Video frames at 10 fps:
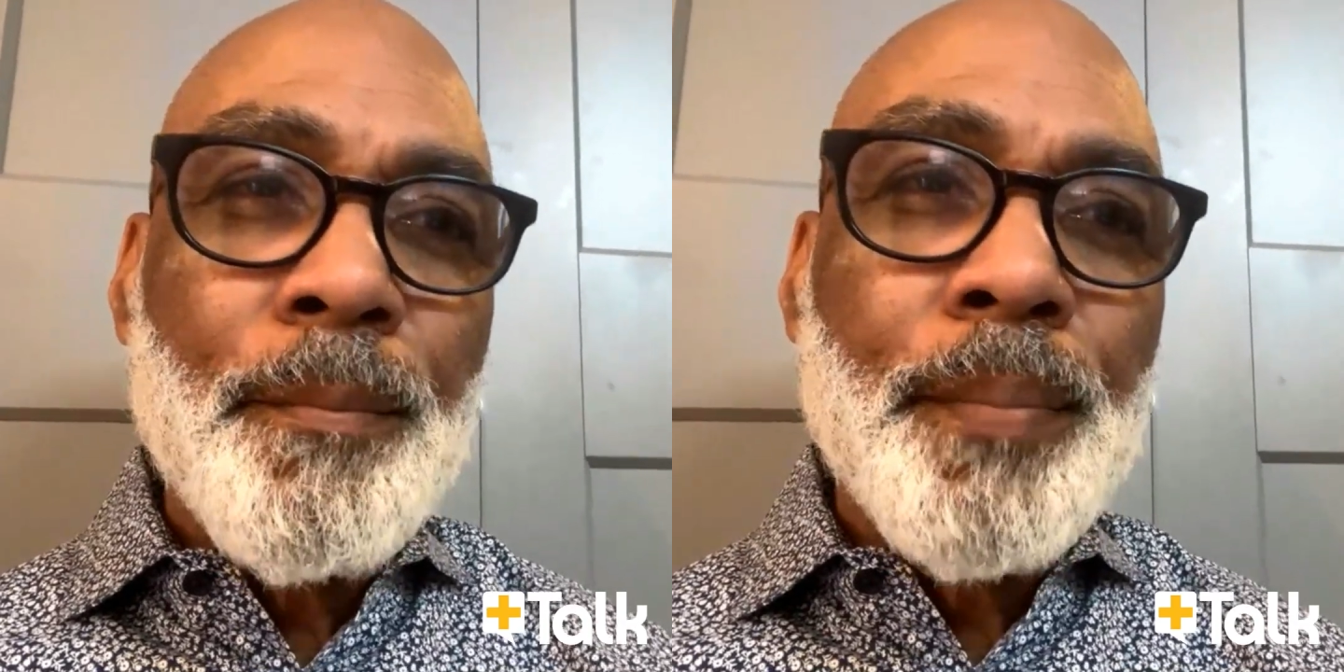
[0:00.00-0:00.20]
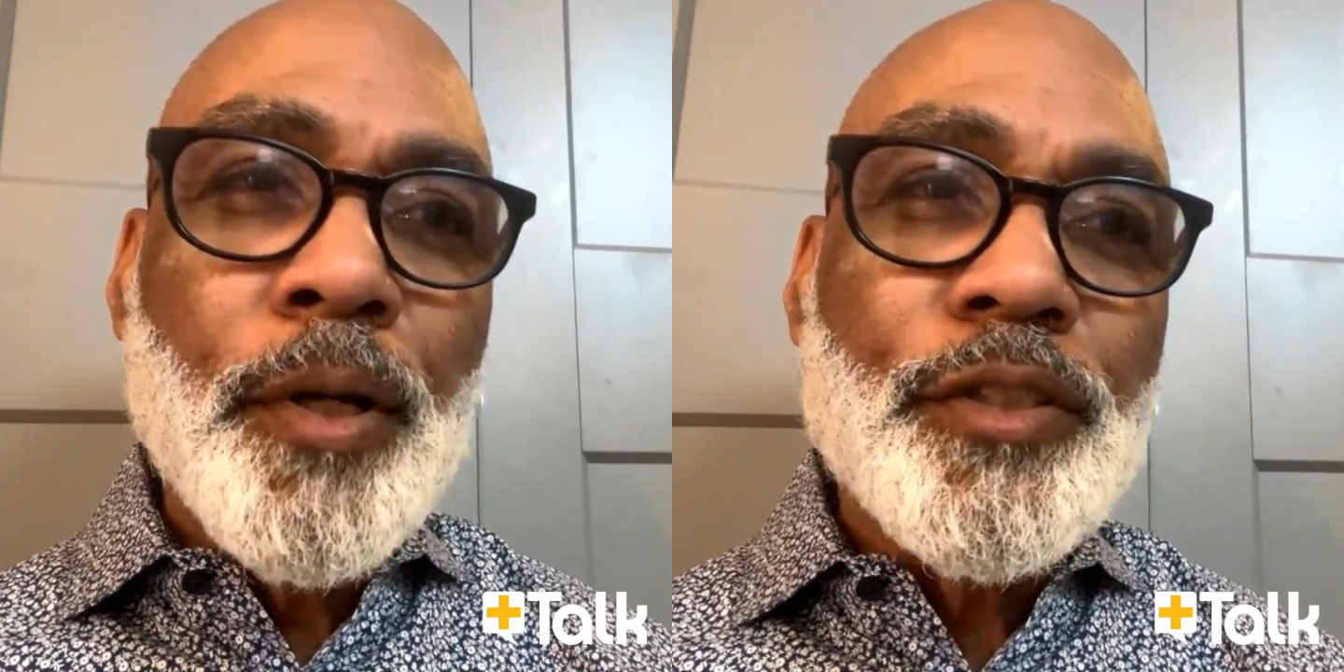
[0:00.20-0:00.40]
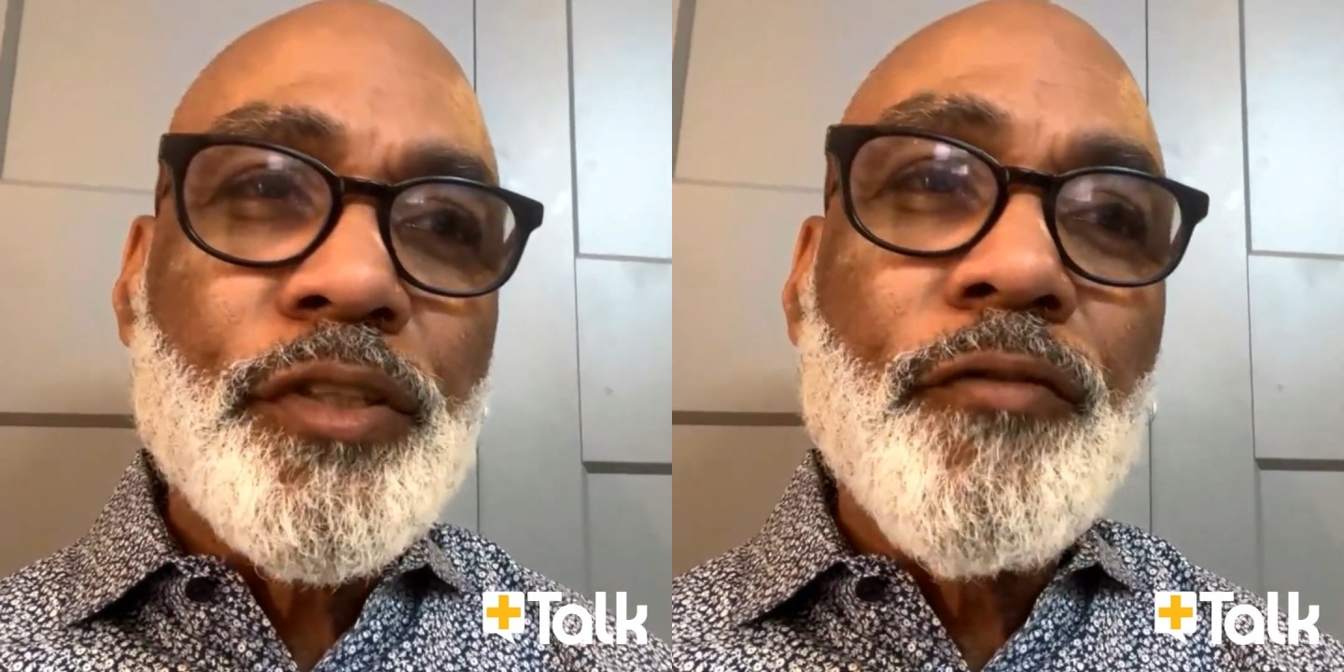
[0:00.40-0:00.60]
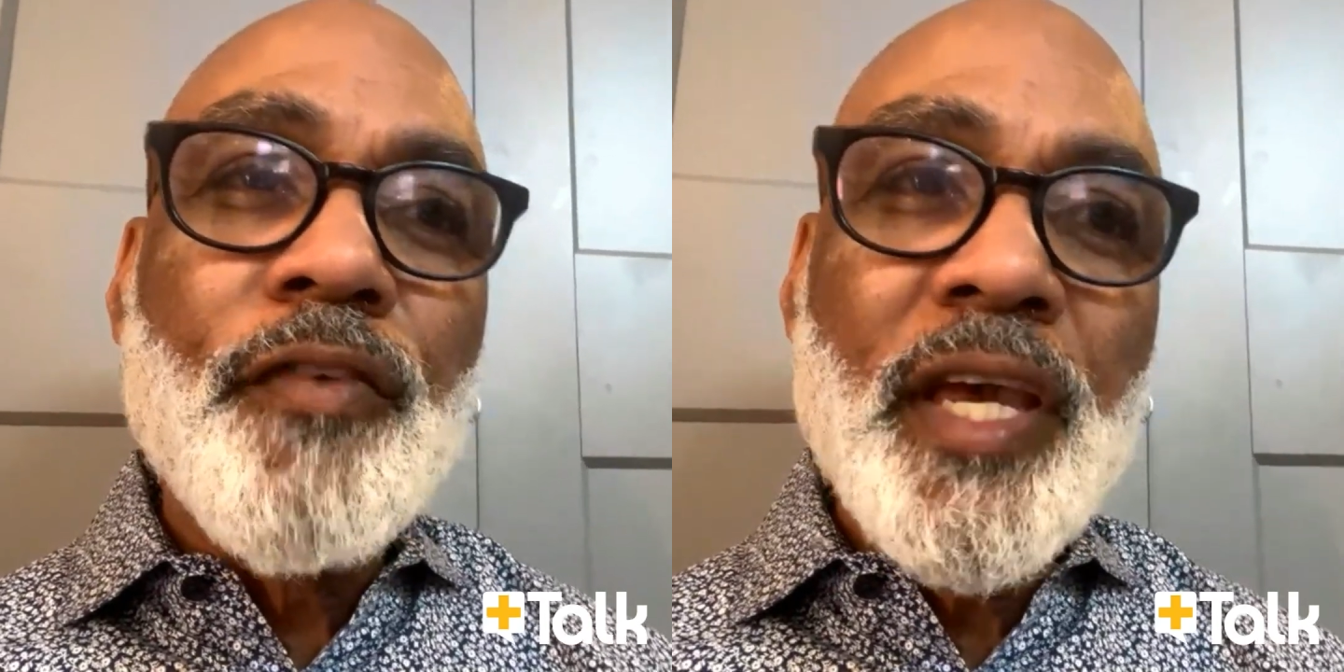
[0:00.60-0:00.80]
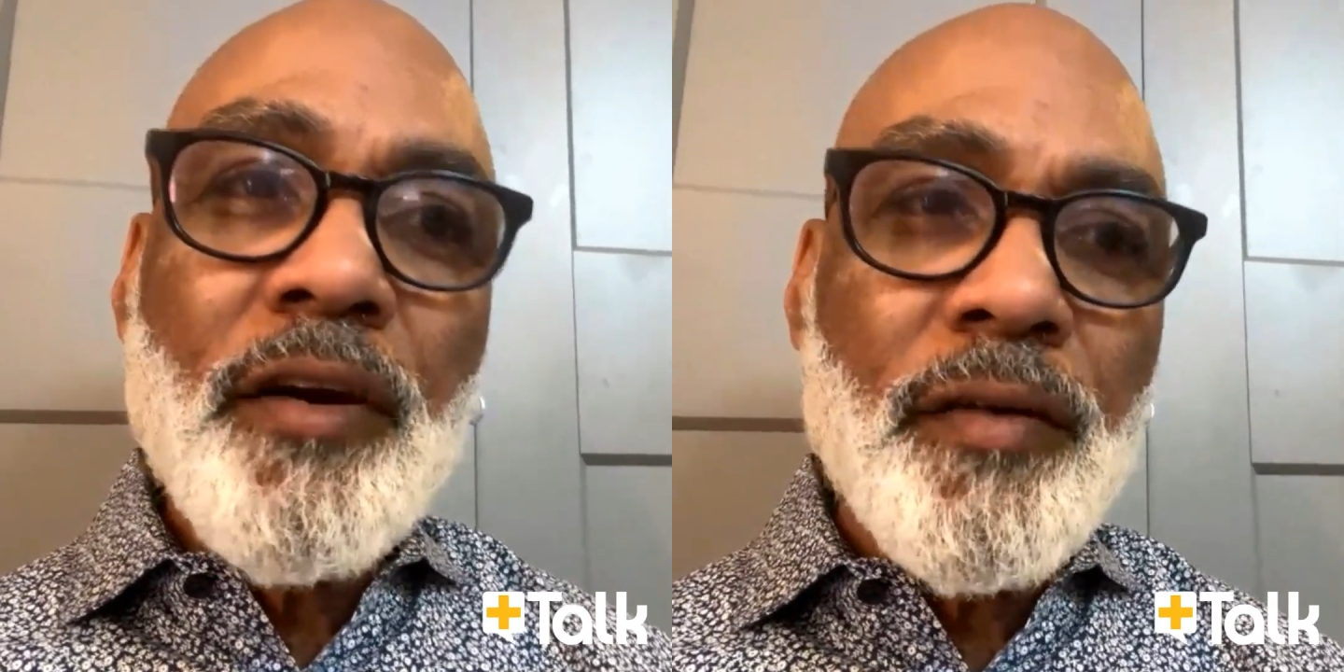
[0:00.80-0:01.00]

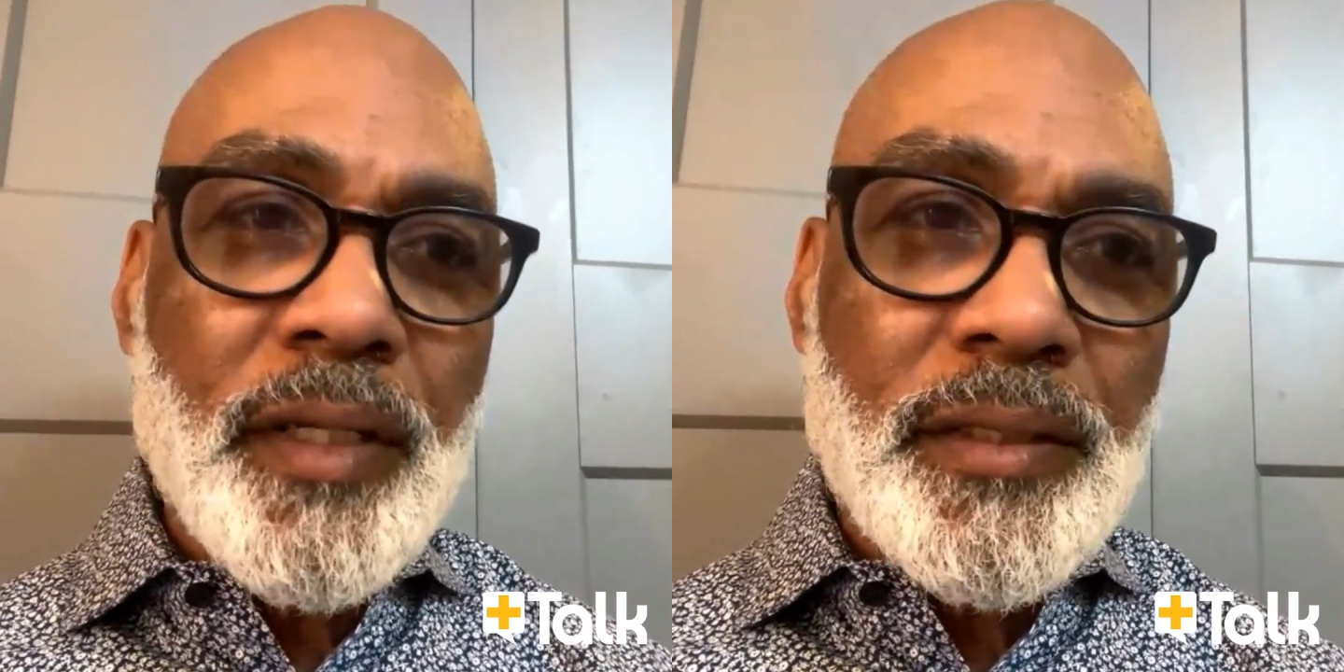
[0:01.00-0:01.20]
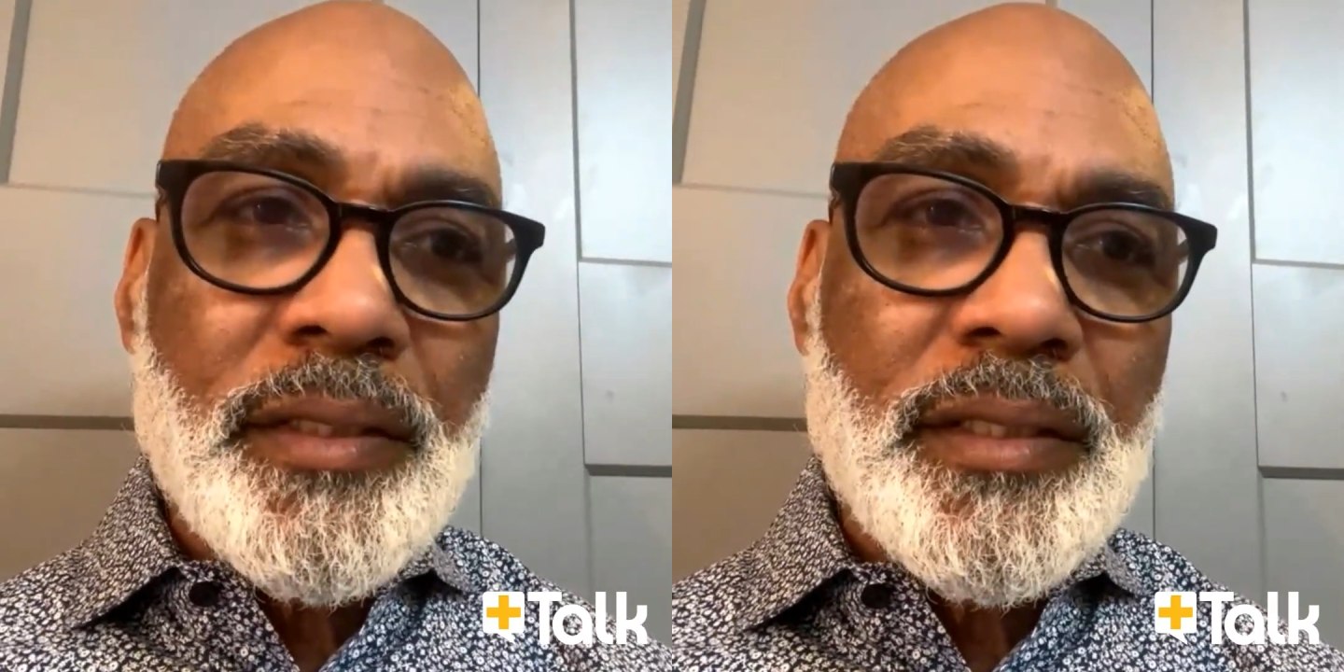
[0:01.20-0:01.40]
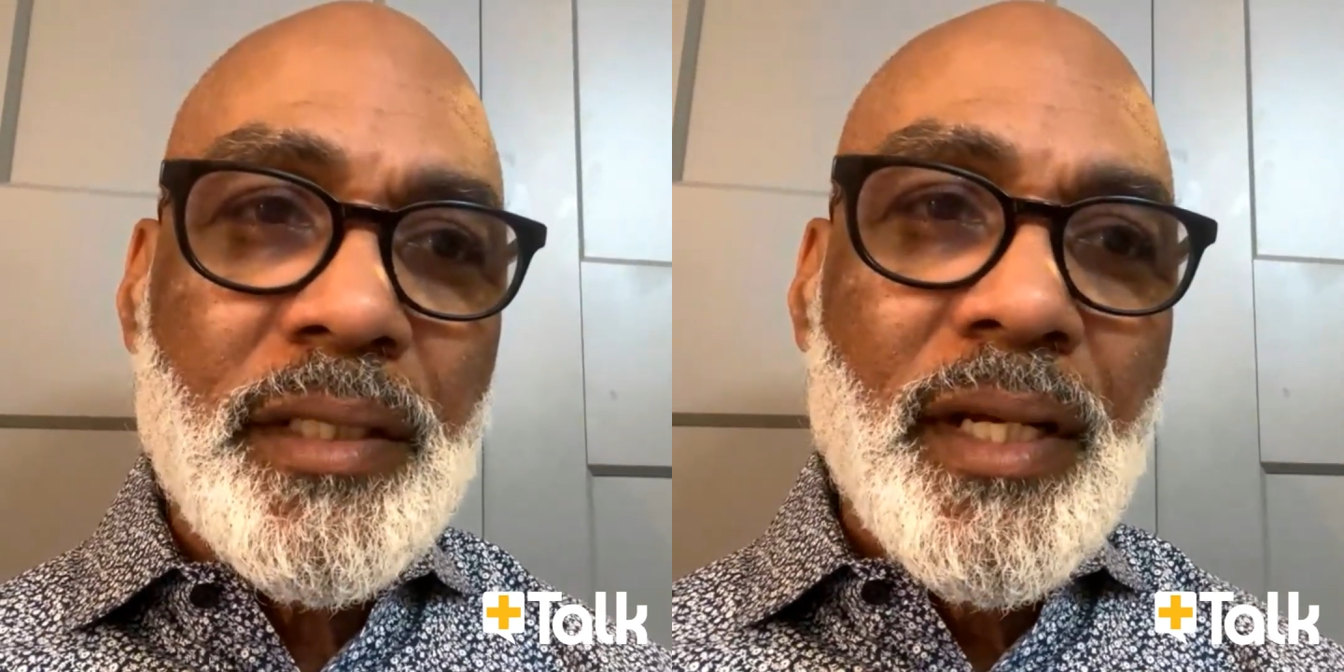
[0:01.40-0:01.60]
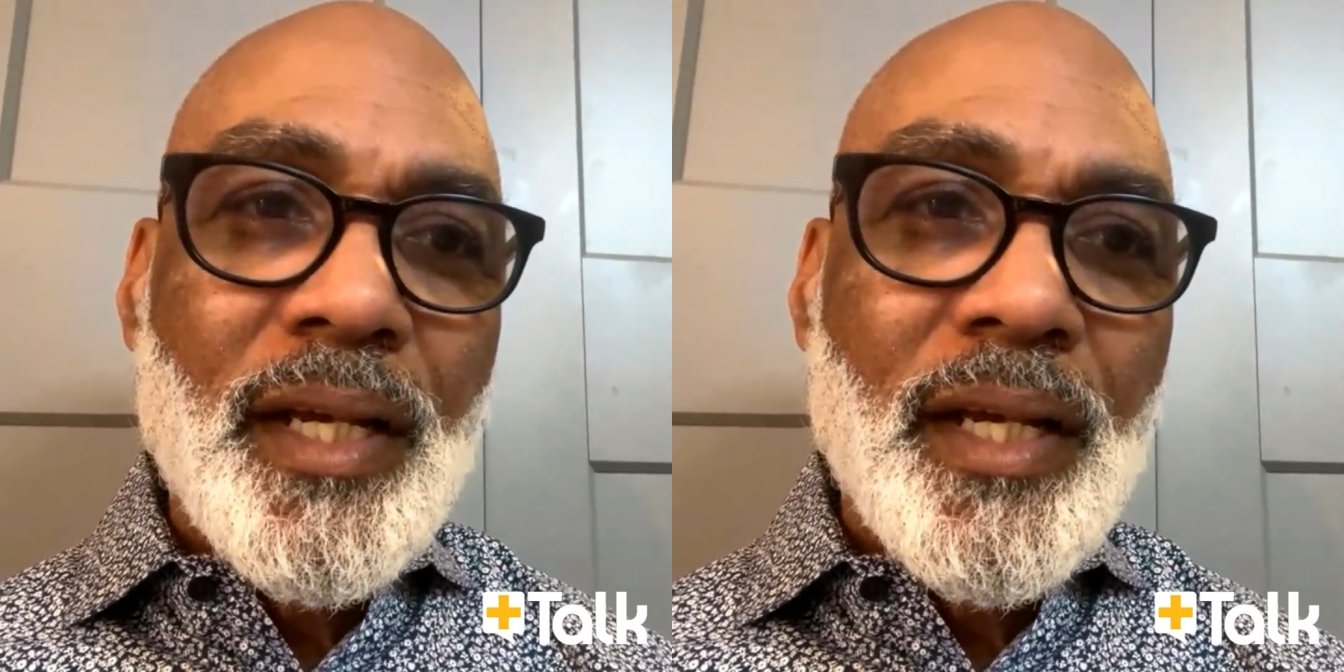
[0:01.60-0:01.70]
perseverance,